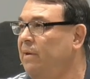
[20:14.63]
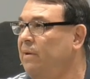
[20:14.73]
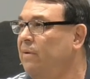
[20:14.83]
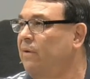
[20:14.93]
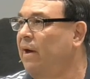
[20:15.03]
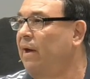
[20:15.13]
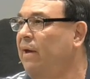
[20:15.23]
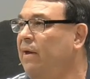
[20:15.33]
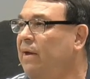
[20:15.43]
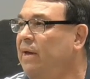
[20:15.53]
Okay?
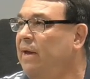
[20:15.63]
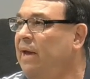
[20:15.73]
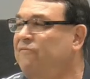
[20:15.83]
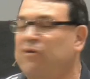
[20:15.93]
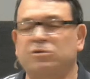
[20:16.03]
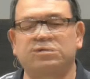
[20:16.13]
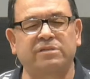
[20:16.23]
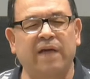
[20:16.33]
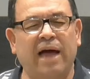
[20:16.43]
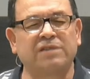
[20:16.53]
And folks,
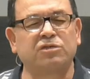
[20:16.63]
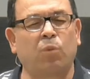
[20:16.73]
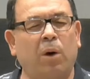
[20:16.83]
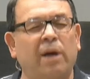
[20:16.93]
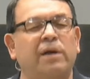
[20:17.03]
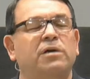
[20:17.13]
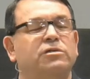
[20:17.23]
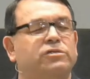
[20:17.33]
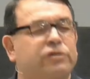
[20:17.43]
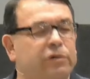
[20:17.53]
that's what
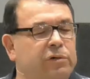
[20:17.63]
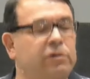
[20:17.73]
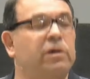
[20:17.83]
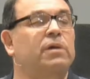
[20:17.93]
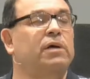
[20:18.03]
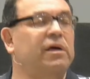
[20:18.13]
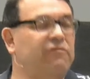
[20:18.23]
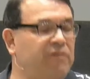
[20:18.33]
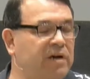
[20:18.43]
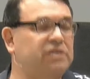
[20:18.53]
true
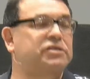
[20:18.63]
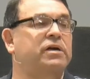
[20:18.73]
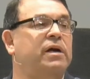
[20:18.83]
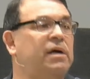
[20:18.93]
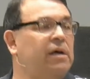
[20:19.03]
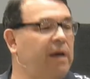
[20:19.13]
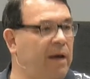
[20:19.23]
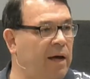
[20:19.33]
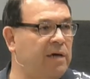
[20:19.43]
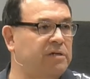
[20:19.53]
conviction
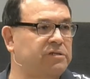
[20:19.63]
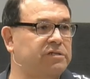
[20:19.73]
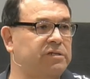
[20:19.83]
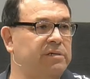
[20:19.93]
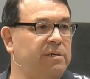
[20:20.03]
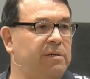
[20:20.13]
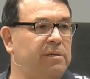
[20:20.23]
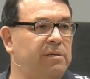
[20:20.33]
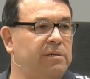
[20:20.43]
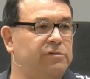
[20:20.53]
does.
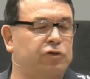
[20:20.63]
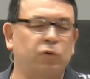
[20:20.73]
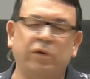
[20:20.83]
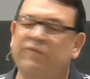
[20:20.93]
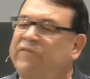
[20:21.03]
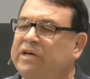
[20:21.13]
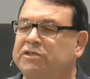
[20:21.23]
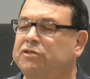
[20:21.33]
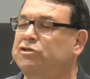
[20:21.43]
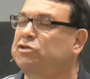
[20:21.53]
True
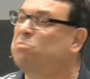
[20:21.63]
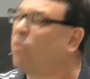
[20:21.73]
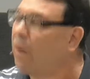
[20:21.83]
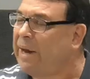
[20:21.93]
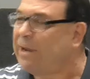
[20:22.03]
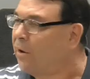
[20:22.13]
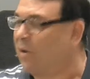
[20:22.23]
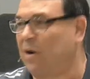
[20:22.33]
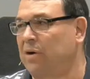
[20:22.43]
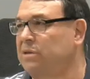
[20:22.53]
conviction should break our
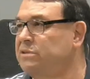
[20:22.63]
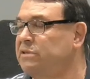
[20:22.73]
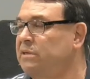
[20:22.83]
hearts.